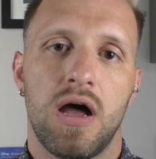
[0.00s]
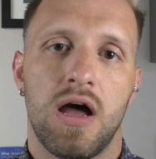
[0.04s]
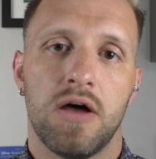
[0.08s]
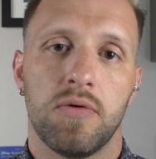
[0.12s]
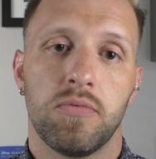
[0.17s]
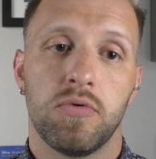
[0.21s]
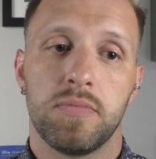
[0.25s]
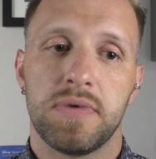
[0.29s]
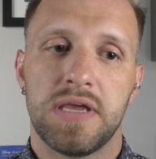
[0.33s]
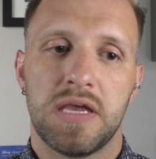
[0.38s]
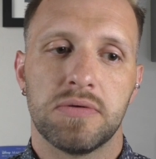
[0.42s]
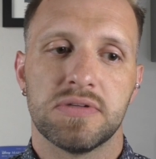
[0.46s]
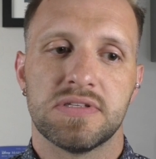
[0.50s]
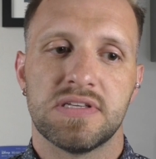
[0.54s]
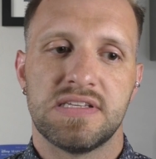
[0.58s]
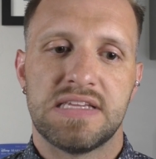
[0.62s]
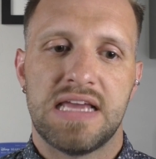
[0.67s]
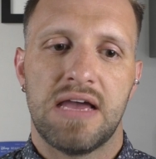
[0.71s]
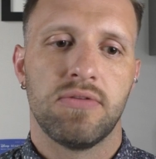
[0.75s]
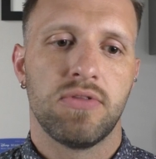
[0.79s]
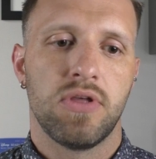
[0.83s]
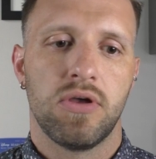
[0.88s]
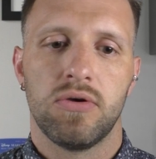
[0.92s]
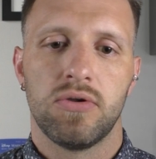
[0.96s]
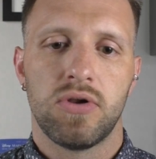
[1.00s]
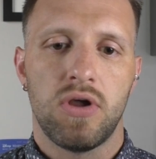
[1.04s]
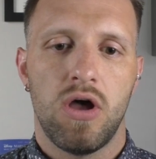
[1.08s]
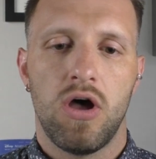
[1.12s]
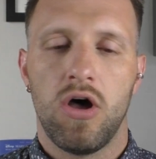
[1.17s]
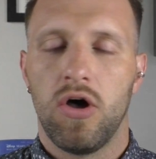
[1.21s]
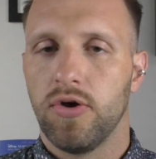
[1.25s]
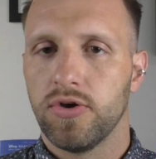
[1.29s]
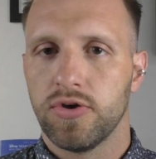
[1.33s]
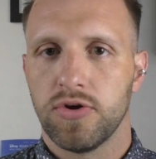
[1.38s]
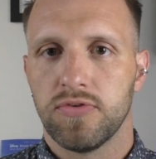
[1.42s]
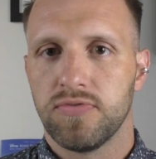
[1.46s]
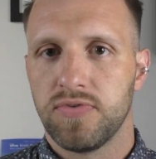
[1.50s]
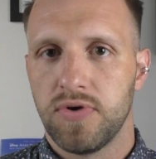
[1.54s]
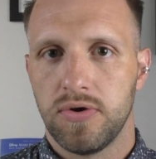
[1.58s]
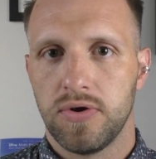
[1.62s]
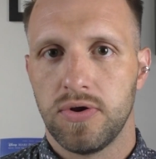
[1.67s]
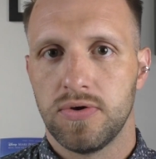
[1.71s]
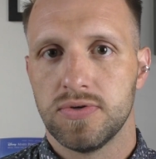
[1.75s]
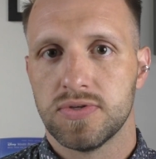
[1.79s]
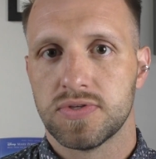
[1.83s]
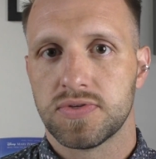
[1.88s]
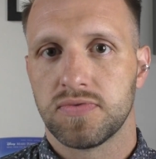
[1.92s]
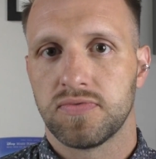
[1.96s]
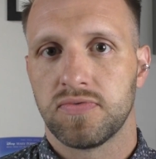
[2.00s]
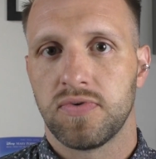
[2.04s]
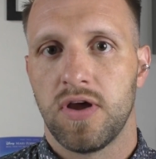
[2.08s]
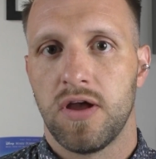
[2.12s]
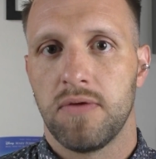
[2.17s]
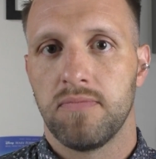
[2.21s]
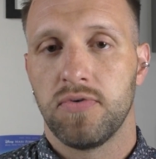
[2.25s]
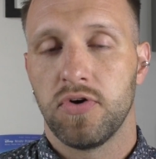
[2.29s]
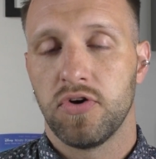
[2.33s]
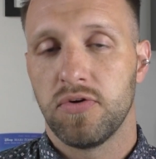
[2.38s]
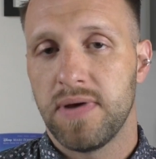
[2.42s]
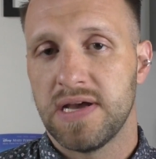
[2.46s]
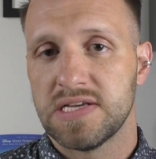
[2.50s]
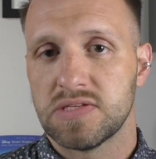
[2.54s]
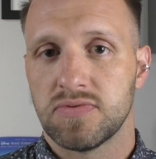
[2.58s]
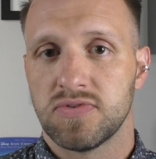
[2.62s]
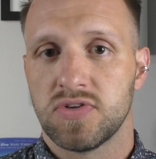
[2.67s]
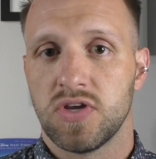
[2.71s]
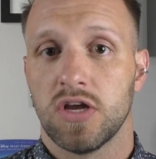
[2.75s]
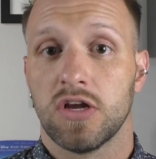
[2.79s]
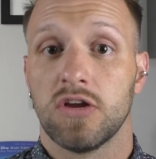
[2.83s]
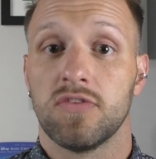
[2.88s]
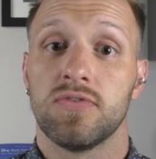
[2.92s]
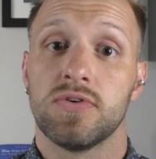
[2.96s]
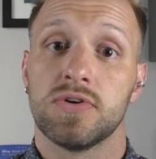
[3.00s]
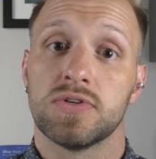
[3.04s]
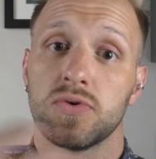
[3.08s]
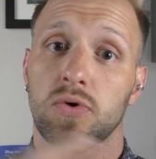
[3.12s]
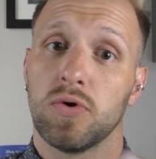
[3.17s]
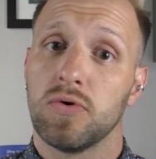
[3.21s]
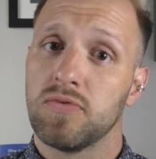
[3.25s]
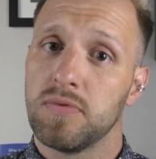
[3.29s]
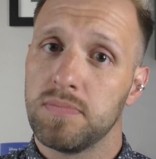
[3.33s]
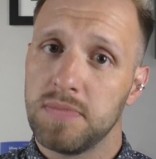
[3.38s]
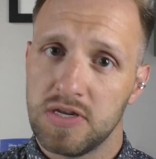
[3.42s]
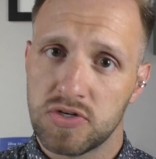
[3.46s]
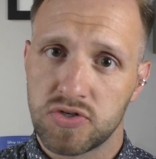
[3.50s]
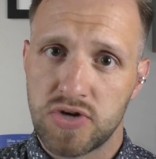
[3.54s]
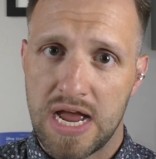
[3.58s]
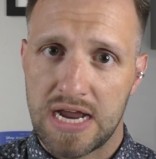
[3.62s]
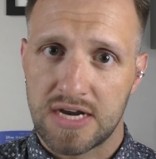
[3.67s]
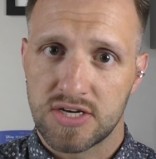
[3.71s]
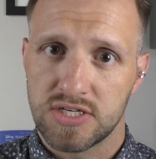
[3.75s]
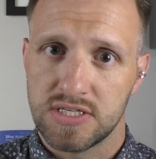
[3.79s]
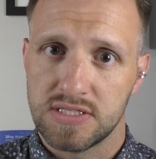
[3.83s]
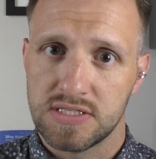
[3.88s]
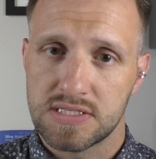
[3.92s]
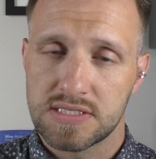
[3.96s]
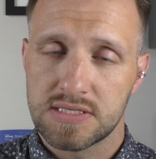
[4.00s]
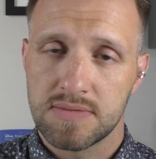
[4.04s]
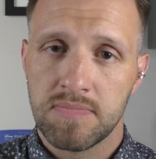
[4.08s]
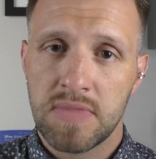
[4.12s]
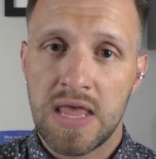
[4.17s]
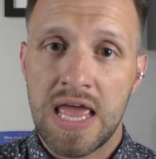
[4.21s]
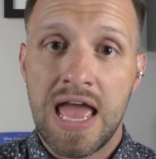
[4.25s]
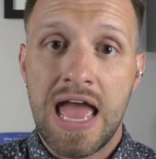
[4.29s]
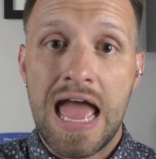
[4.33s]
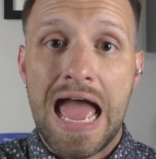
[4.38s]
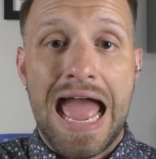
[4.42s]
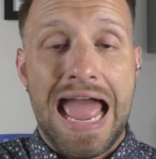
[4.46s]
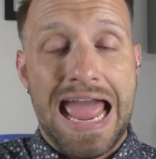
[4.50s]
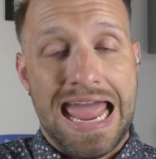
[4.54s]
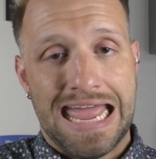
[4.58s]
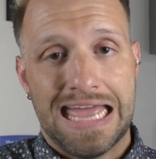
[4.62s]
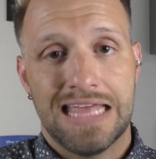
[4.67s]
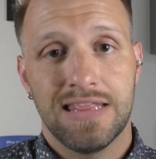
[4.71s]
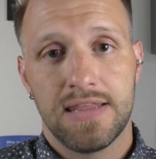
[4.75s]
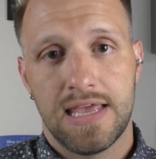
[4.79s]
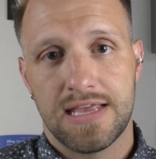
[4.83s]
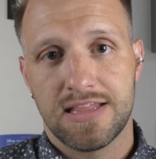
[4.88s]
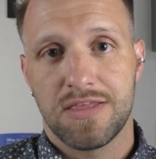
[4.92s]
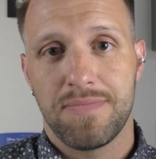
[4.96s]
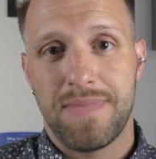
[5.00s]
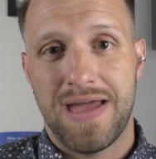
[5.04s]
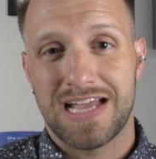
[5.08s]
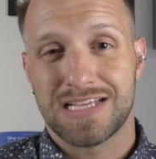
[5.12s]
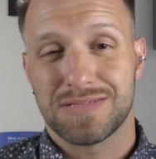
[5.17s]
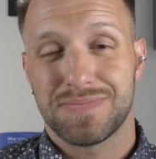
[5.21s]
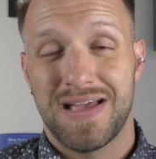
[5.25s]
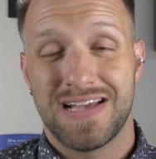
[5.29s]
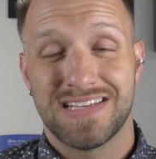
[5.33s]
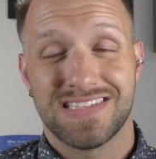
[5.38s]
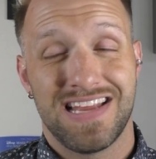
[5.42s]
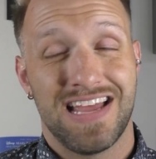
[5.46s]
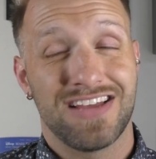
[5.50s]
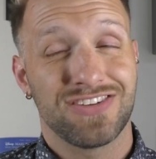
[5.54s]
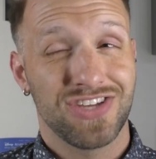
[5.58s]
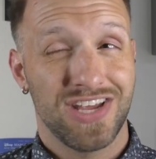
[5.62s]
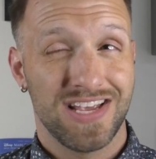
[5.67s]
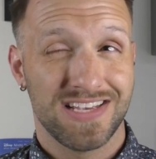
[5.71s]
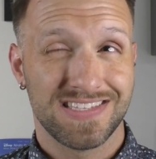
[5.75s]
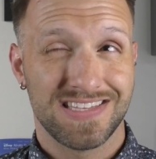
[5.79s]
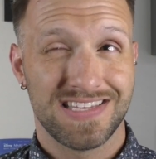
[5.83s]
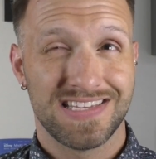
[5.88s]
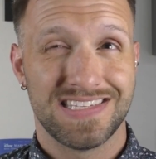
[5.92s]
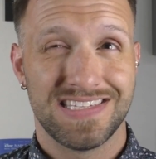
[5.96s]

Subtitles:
will be able to download all your photos from PhotoPass photographers or from the attractions. And like the MaxPass, it actually has the